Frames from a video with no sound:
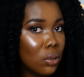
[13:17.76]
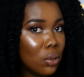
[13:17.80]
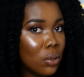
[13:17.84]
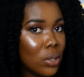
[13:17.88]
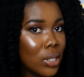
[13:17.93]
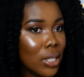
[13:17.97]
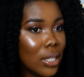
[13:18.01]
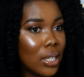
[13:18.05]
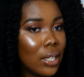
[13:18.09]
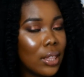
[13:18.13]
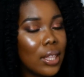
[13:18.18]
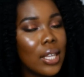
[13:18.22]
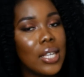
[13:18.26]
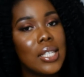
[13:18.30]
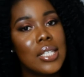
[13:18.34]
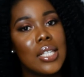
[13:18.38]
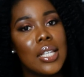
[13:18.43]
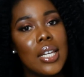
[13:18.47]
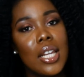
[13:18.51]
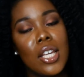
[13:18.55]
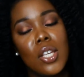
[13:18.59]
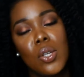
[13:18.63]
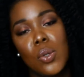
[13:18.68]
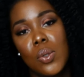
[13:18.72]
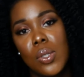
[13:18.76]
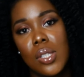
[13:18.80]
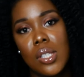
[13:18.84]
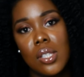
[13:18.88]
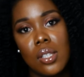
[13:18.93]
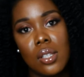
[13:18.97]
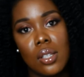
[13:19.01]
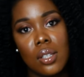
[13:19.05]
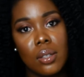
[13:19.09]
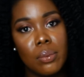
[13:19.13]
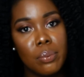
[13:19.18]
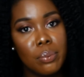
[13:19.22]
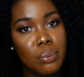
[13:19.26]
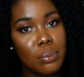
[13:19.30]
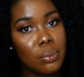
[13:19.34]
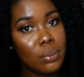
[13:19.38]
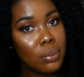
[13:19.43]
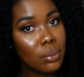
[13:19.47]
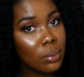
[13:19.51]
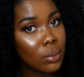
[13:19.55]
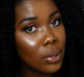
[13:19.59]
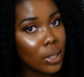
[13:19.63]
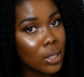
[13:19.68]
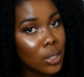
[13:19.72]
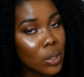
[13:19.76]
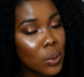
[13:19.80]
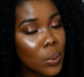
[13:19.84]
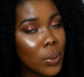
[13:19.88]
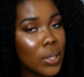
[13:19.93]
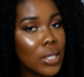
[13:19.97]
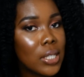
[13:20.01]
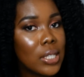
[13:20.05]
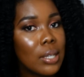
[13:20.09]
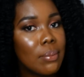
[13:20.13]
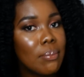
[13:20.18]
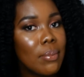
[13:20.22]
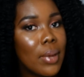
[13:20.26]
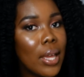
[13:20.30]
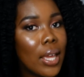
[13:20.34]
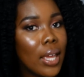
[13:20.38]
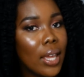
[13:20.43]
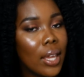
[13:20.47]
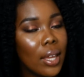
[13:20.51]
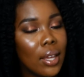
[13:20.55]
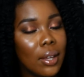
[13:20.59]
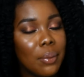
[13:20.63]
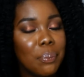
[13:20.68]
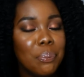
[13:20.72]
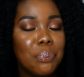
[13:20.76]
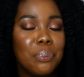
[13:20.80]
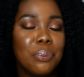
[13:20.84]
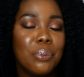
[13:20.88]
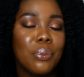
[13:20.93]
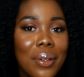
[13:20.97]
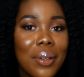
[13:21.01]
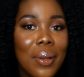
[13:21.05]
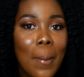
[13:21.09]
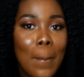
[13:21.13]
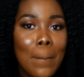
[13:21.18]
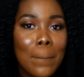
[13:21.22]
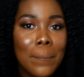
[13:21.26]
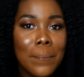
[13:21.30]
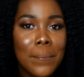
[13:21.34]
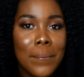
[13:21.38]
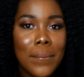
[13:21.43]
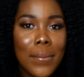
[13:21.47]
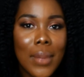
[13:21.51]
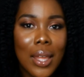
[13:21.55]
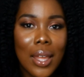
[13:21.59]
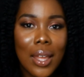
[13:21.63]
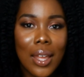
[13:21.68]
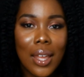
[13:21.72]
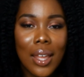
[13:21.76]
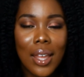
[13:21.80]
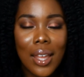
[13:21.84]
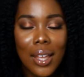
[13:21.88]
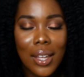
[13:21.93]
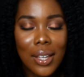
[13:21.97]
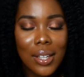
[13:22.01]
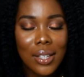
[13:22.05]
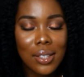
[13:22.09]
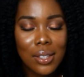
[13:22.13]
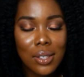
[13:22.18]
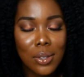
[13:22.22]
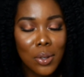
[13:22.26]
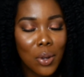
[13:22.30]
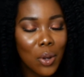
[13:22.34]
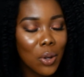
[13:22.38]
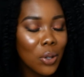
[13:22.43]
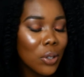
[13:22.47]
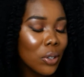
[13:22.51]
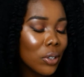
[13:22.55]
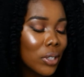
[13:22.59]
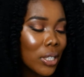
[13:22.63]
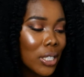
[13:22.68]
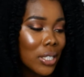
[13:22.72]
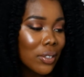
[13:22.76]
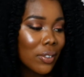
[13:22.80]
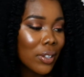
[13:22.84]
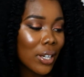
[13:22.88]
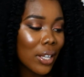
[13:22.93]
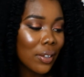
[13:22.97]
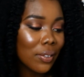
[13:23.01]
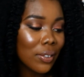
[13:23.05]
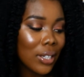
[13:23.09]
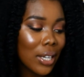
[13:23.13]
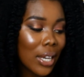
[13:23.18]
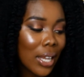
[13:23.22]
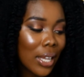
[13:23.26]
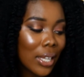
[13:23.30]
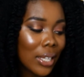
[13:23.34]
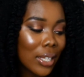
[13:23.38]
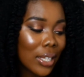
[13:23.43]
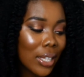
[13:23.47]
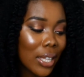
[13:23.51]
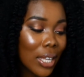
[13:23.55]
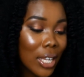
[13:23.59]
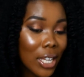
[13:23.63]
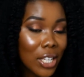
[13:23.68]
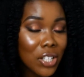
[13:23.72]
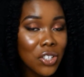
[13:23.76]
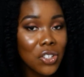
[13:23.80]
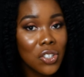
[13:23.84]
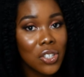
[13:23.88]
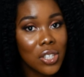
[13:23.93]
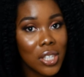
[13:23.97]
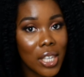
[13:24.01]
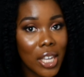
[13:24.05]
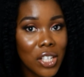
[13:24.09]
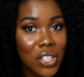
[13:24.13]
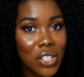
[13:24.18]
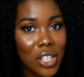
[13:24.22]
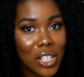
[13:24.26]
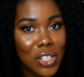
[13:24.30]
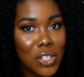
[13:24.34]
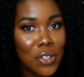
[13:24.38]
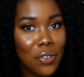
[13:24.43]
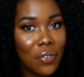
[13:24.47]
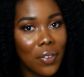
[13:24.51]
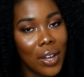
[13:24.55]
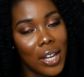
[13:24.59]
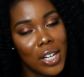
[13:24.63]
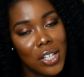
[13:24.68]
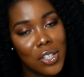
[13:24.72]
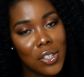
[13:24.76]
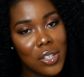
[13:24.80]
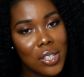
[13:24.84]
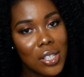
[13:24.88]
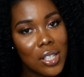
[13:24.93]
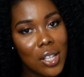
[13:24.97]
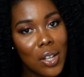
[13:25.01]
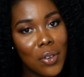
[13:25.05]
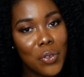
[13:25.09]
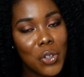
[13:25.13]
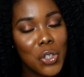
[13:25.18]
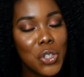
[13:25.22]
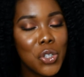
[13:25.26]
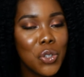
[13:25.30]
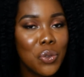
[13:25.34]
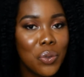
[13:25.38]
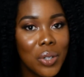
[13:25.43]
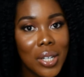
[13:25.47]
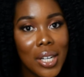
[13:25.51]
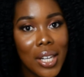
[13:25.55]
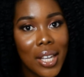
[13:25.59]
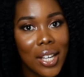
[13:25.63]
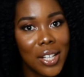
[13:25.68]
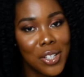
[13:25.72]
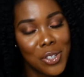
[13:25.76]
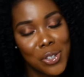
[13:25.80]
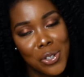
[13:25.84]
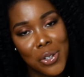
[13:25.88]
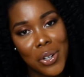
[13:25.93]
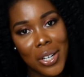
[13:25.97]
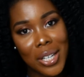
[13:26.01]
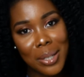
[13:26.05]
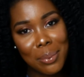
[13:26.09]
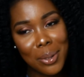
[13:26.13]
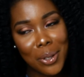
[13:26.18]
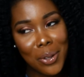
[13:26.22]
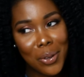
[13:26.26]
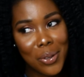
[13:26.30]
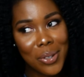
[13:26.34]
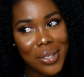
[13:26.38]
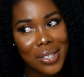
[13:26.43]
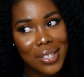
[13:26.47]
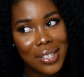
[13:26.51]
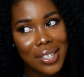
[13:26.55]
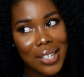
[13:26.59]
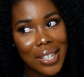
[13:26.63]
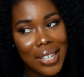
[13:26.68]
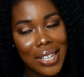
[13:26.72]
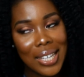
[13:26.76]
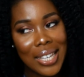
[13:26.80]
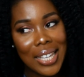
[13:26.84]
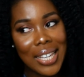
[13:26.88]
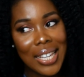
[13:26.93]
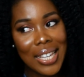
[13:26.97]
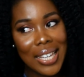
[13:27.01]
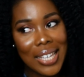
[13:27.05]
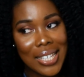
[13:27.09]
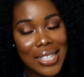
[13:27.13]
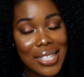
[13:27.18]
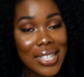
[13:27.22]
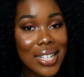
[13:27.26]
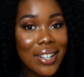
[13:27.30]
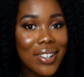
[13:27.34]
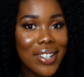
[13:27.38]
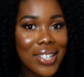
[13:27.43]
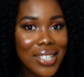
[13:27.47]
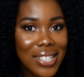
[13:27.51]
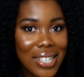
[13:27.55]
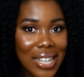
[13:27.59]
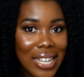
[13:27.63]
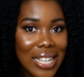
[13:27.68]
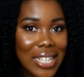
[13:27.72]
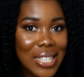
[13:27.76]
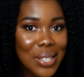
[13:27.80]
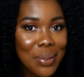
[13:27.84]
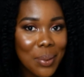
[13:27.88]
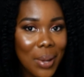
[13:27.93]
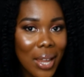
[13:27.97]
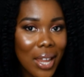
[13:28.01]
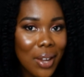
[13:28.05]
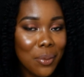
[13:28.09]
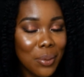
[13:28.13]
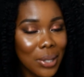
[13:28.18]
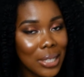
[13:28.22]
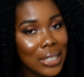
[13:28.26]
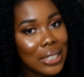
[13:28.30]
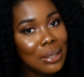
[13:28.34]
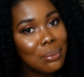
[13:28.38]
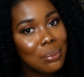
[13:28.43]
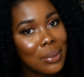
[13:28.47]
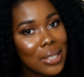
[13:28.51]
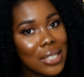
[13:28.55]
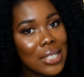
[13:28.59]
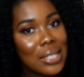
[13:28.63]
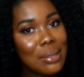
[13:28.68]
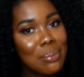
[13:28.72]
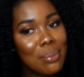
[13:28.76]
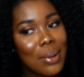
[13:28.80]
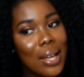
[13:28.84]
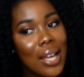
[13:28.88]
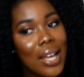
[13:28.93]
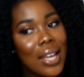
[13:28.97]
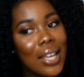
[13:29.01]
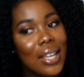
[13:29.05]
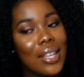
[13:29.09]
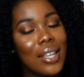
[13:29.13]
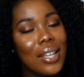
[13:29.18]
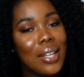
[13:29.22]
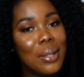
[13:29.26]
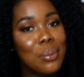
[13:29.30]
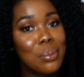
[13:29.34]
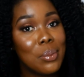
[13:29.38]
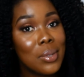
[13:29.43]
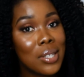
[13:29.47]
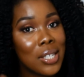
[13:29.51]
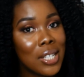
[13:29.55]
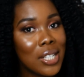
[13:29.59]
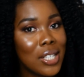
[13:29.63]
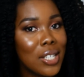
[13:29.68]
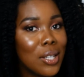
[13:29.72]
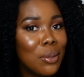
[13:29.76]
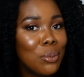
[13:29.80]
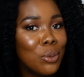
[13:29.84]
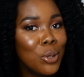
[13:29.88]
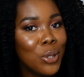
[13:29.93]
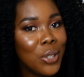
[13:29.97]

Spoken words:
Those are the things that I used in twisting my hair. To conclude this video, I feel like each stage that you find yourself, you should really enjoy it, because there are days where I really miss my TWA,